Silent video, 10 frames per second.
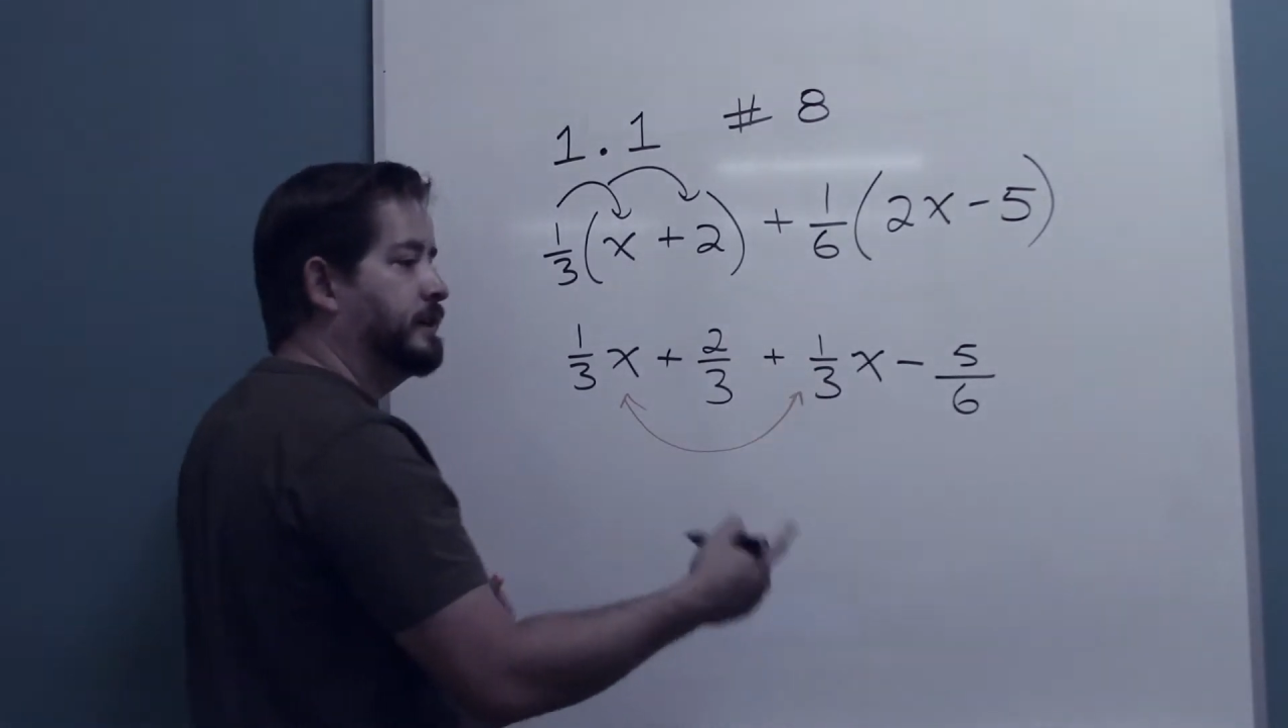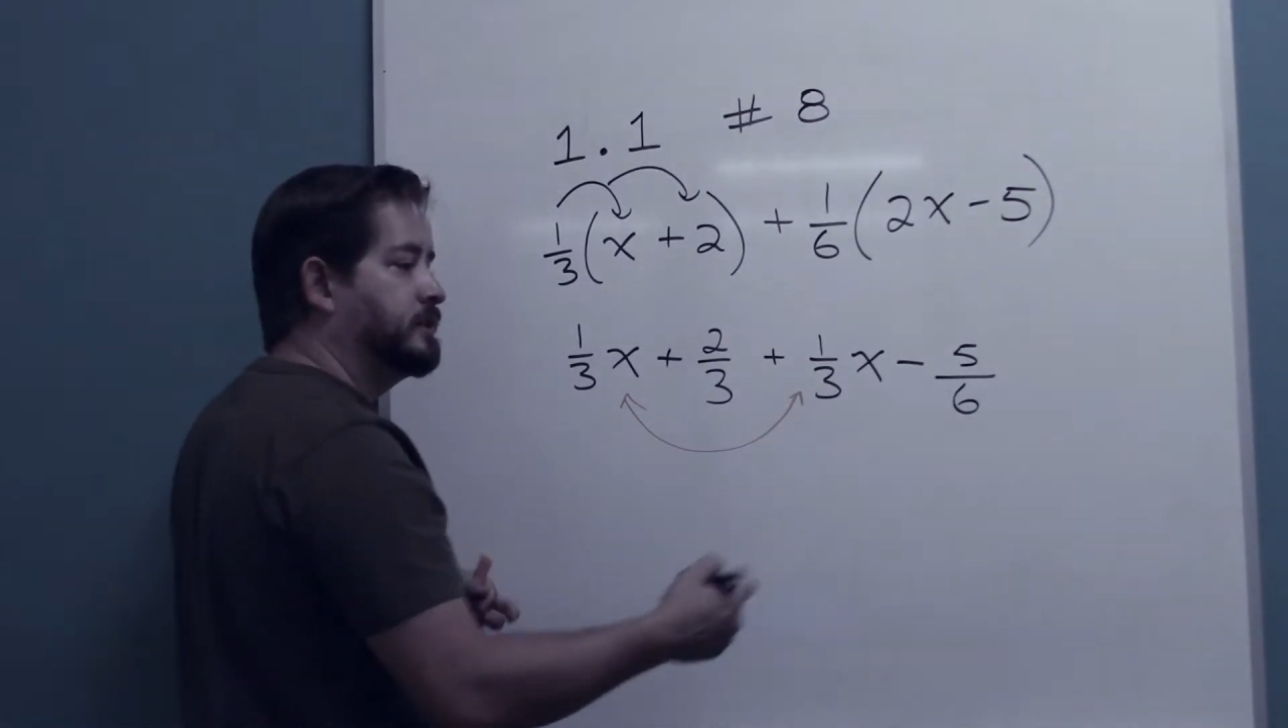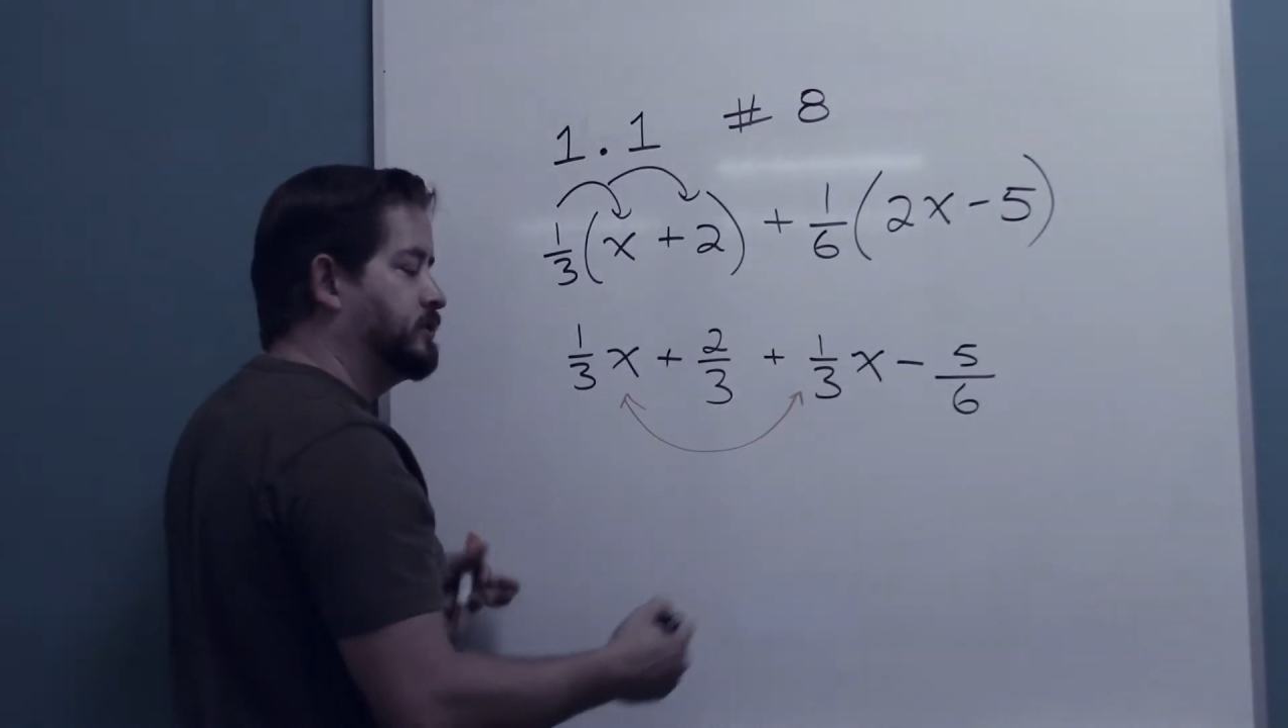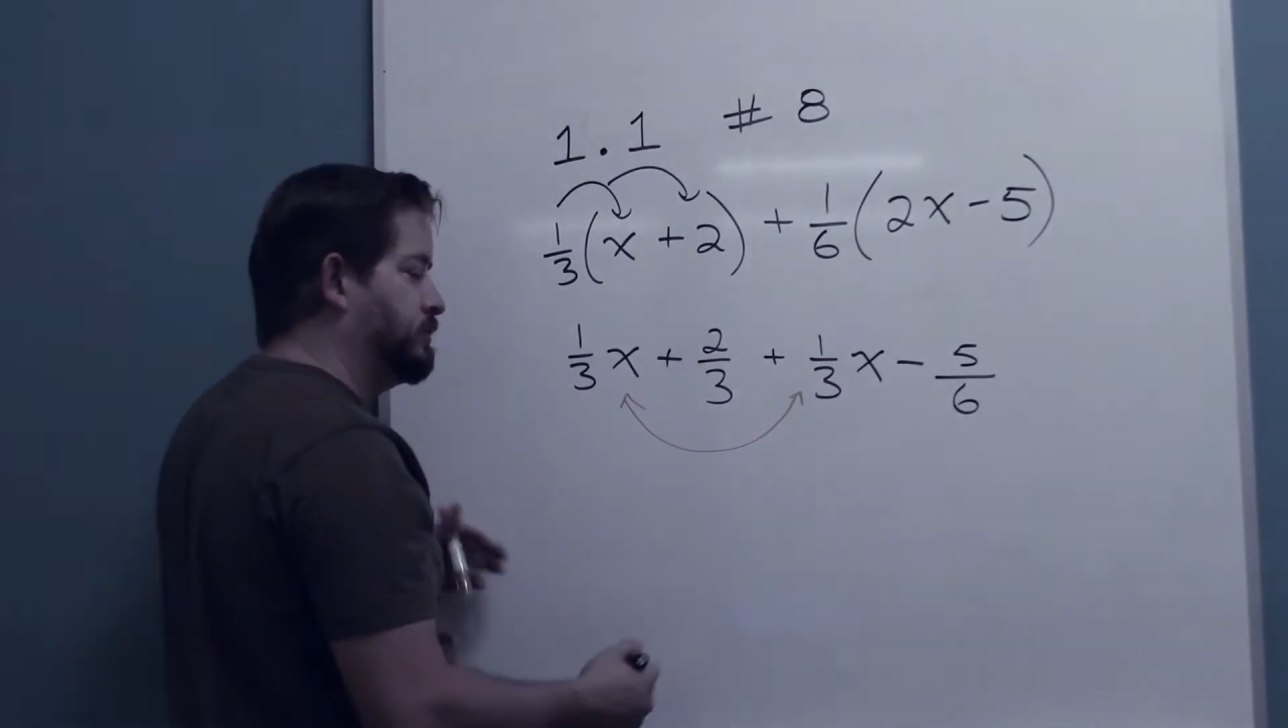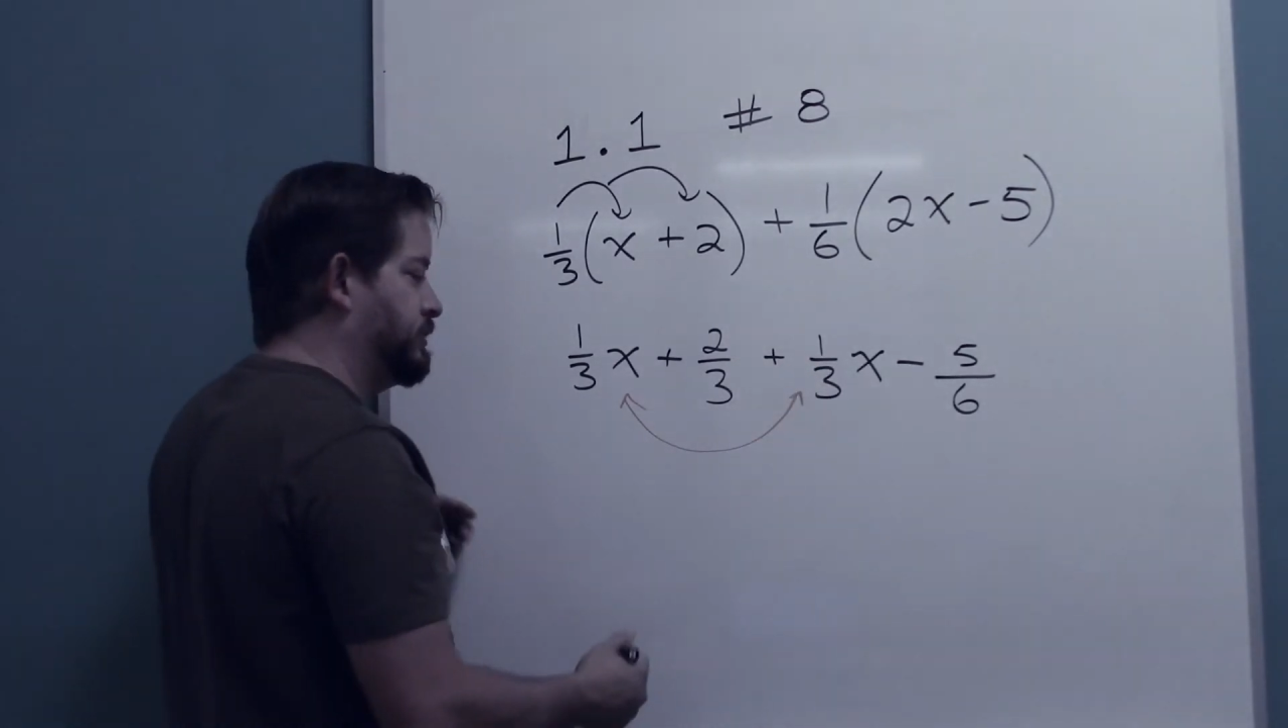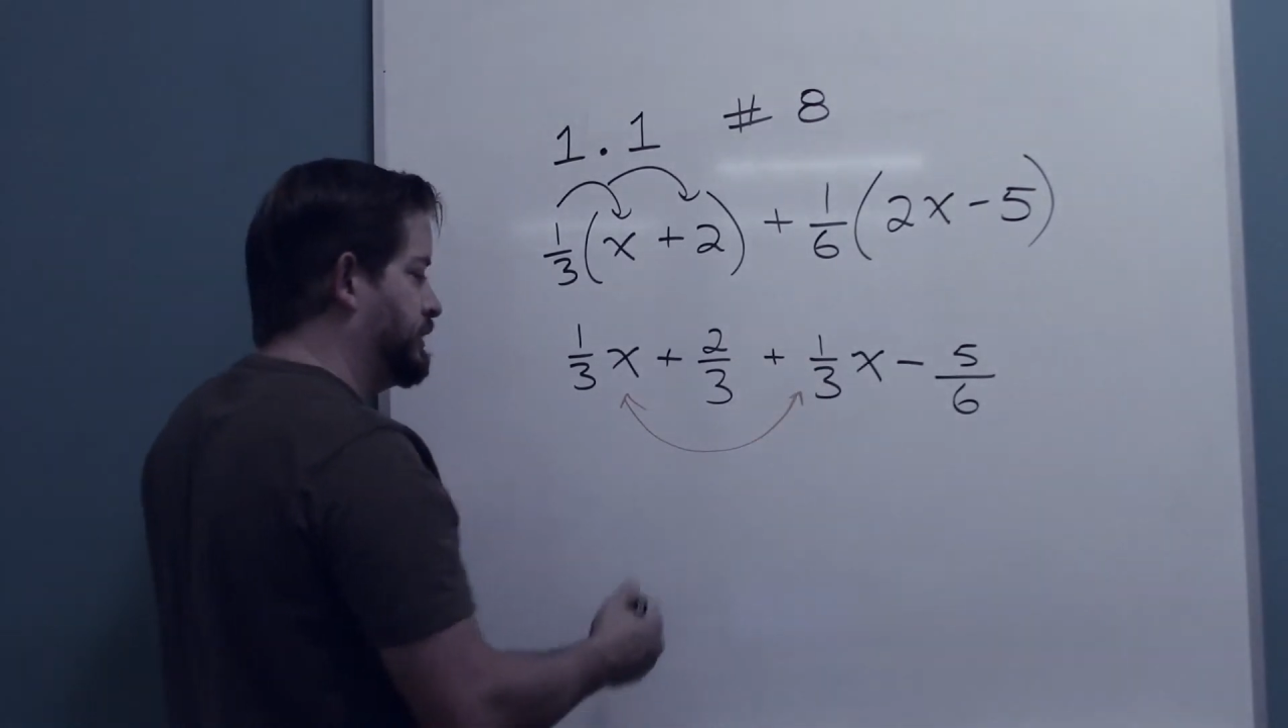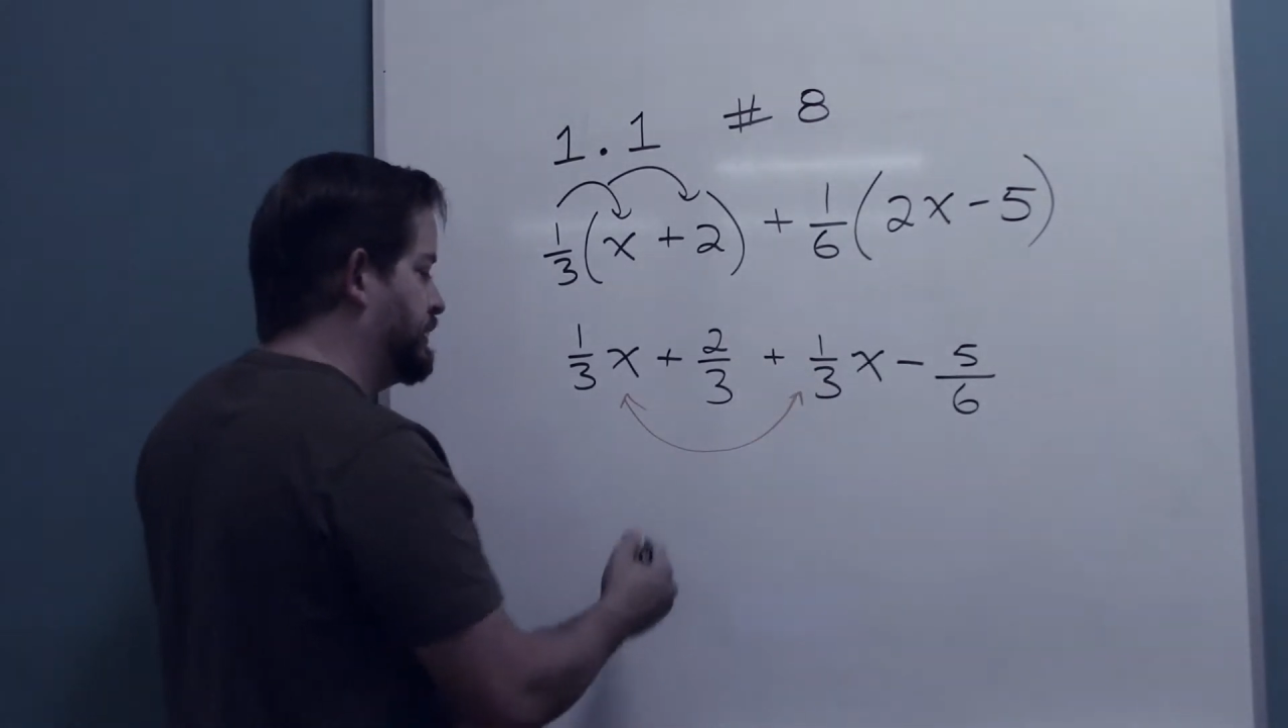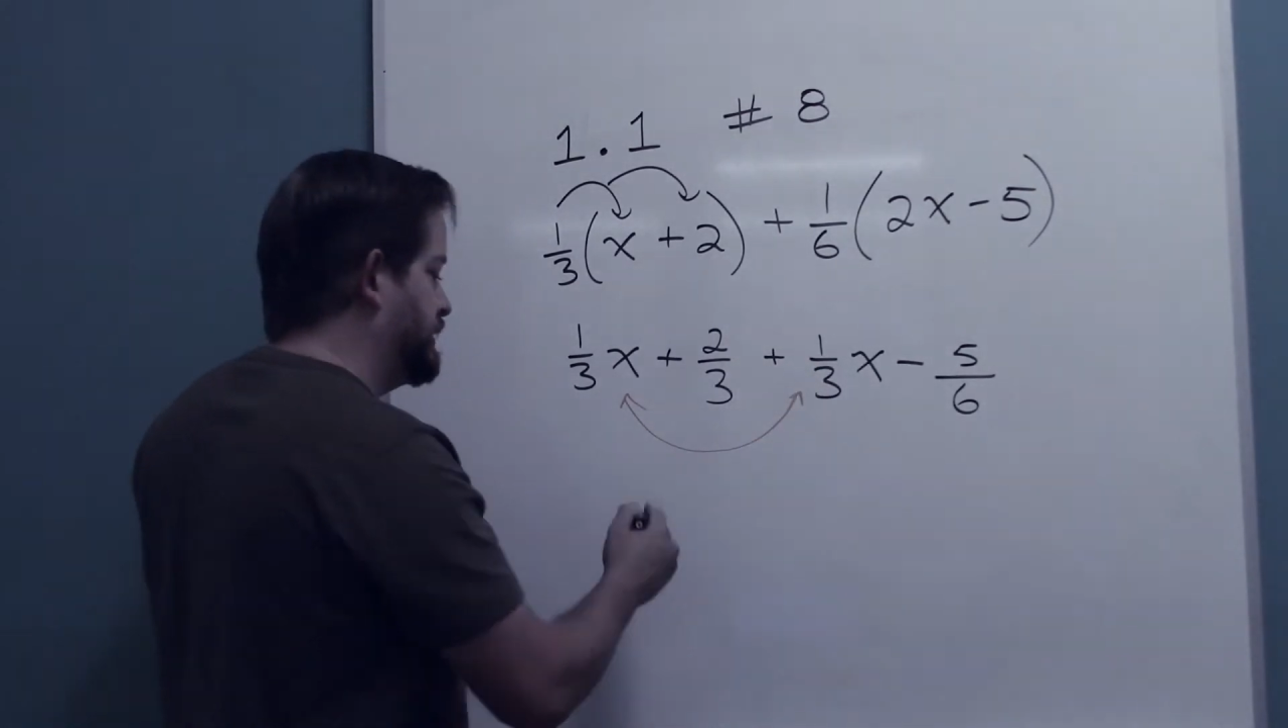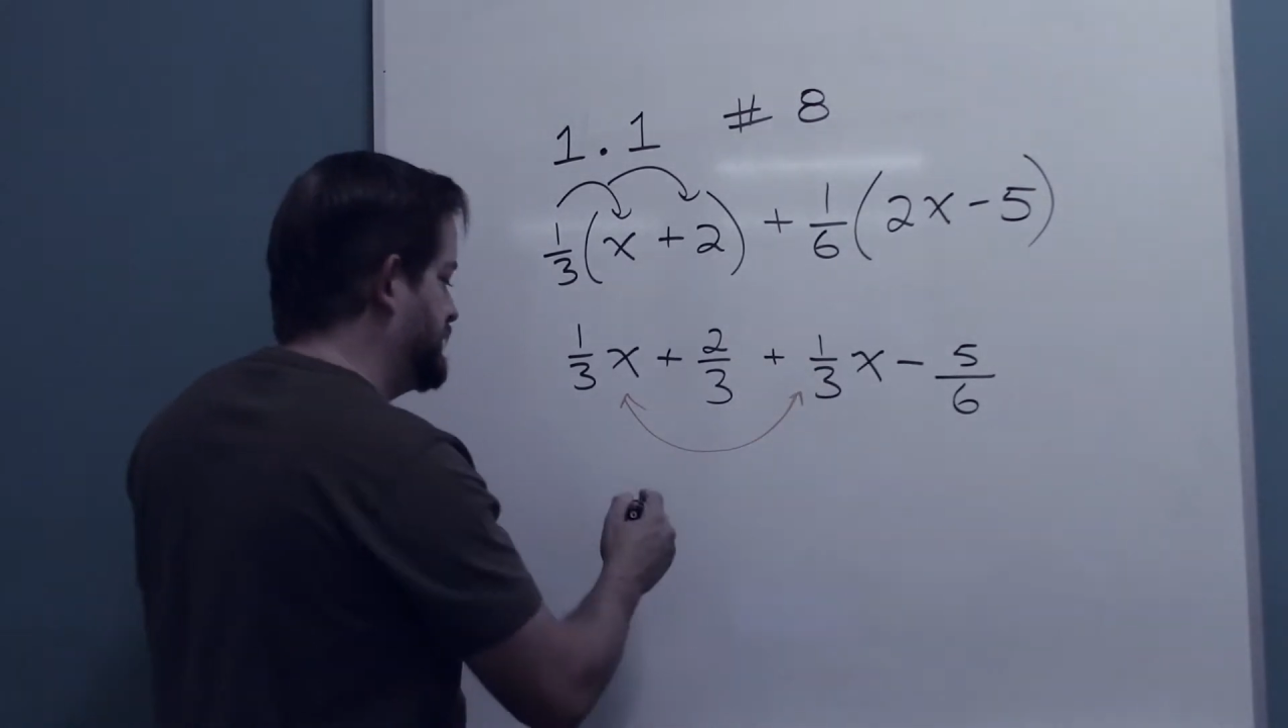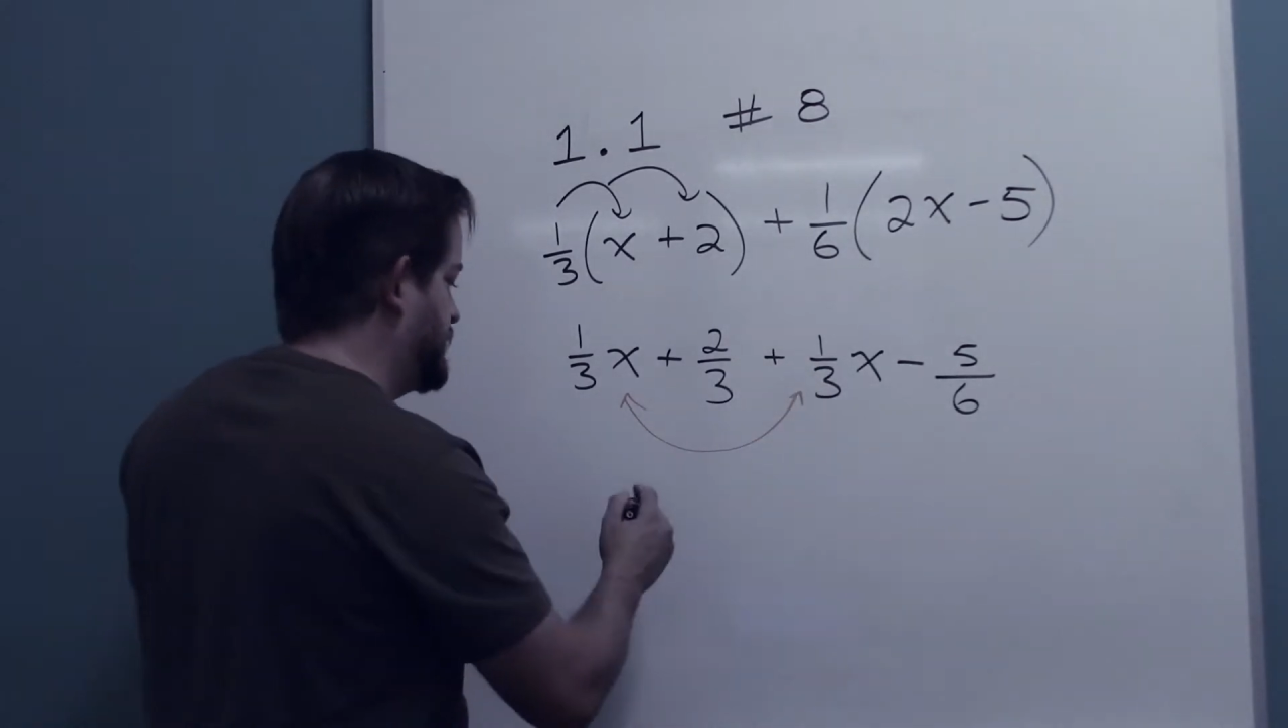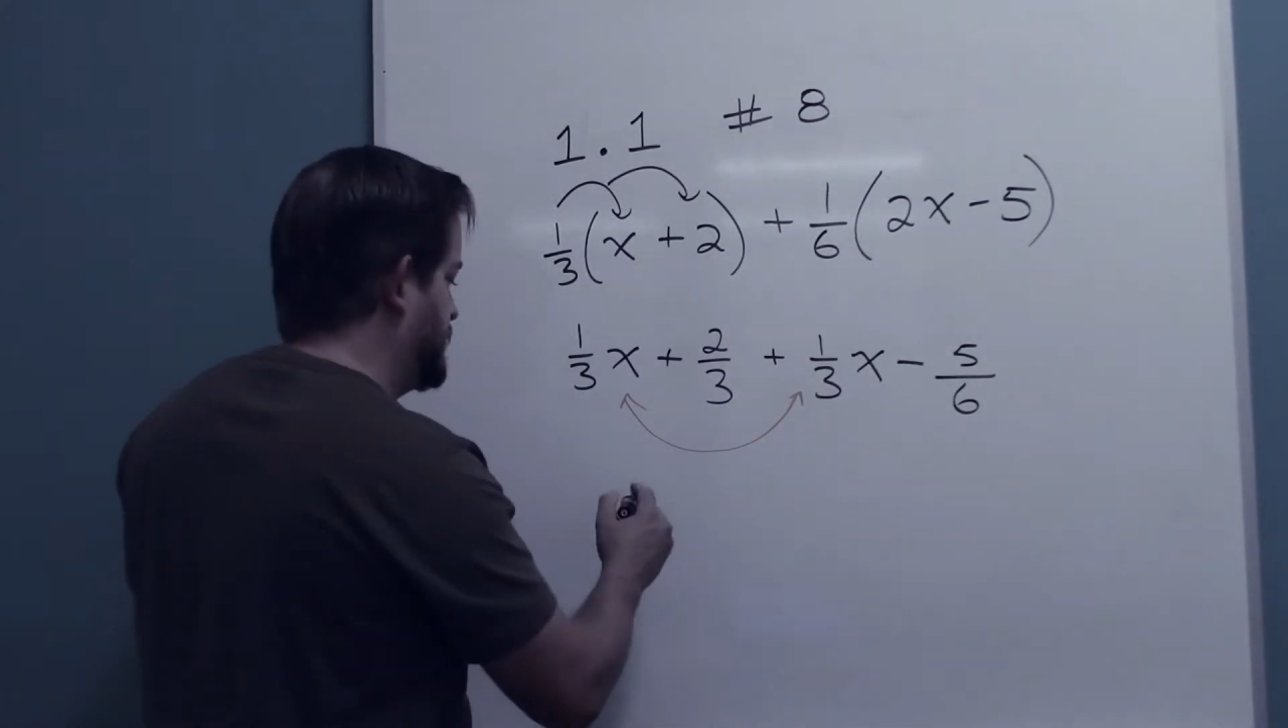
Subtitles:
is 2/3.